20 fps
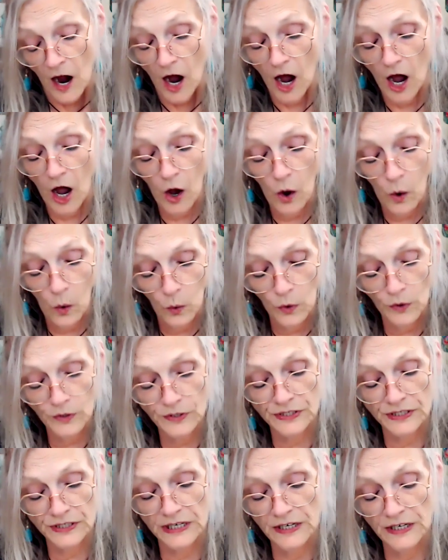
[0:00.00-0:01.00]
A
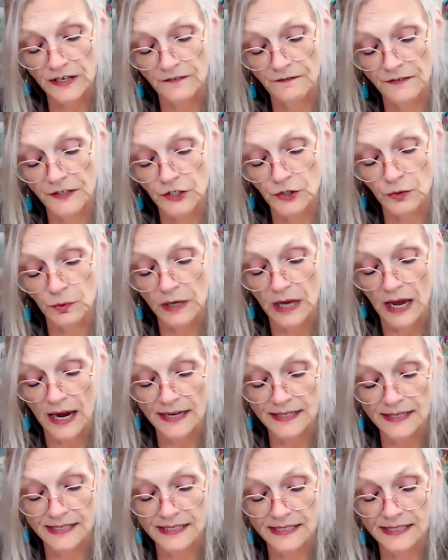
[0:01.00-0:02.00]
horse
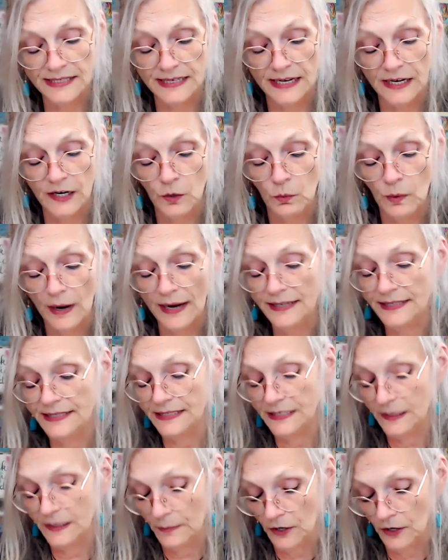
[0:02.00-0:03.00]
individualizes in a way
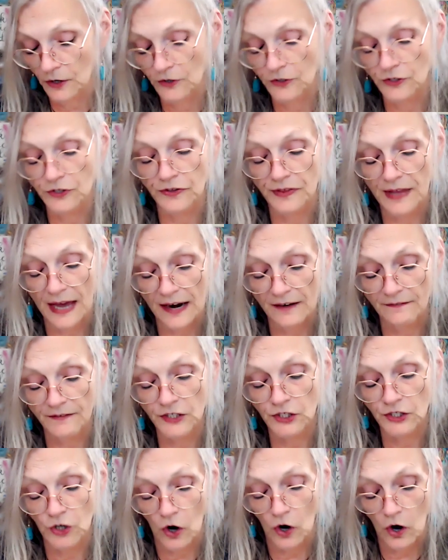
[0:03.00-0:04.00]
similar to that of a
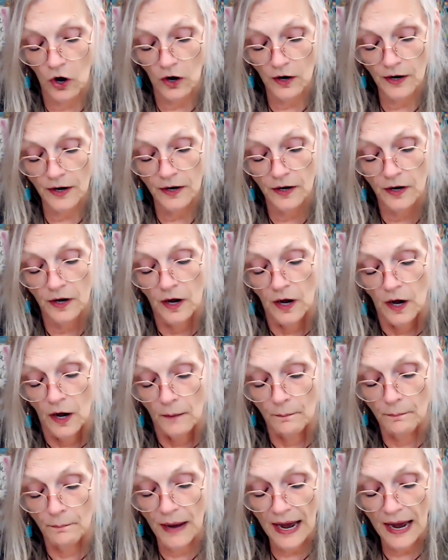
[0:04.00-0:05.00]
dog
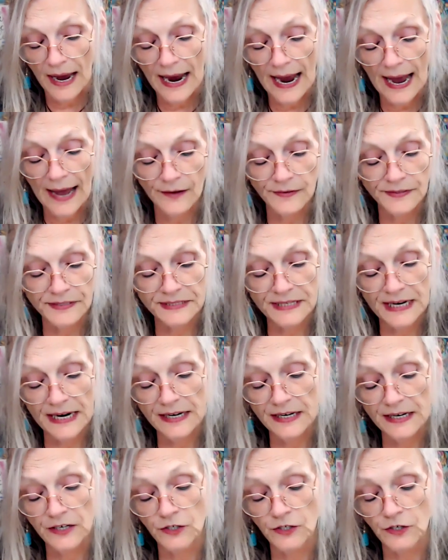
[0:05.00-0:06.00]
by
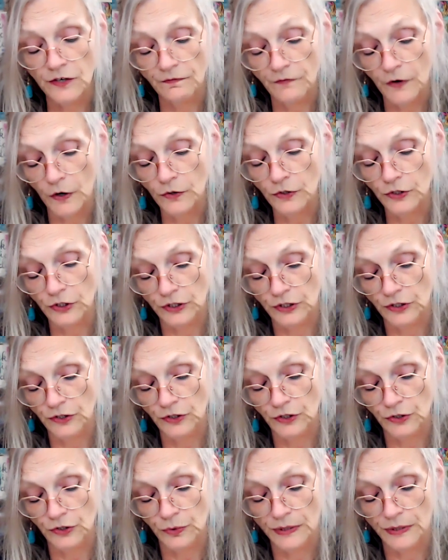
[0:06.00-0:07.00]
outstanding devotion
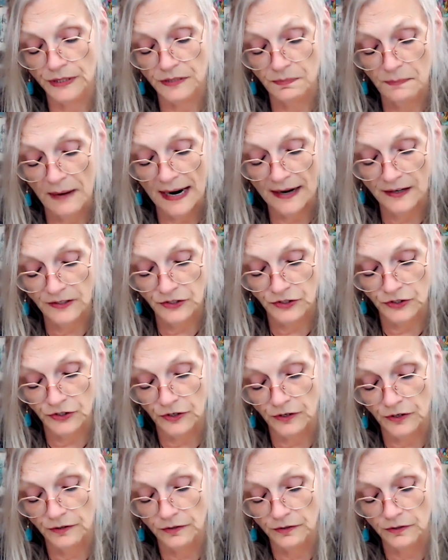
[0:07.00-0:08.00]
to its
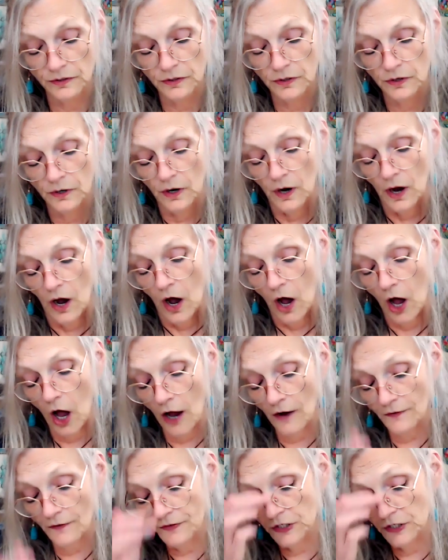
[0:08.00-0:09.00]
master.
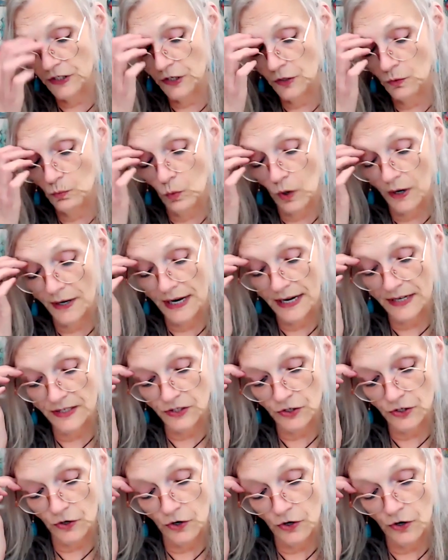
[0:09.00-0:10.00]
Often one has
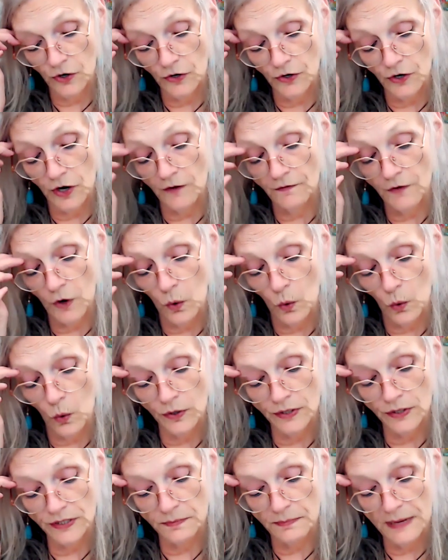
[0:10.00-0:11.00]
heard of a
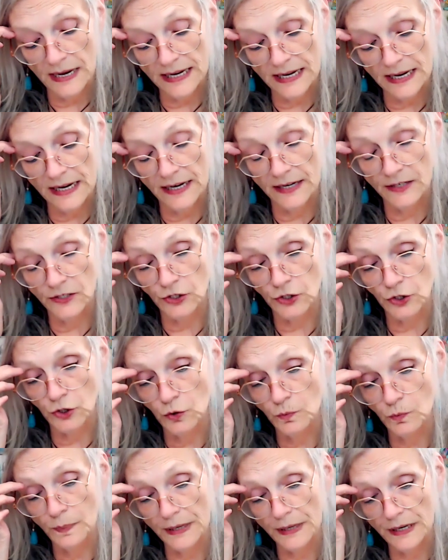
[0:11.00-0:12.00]
horse making a
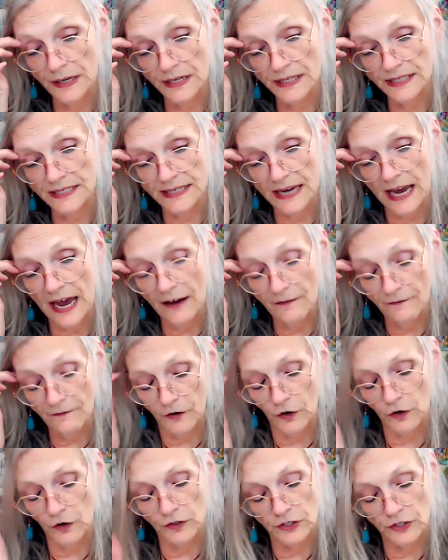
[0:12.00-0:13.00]
stupendous
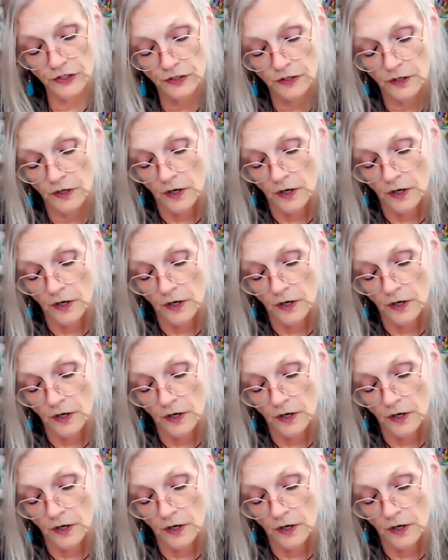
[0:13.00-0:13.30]
effort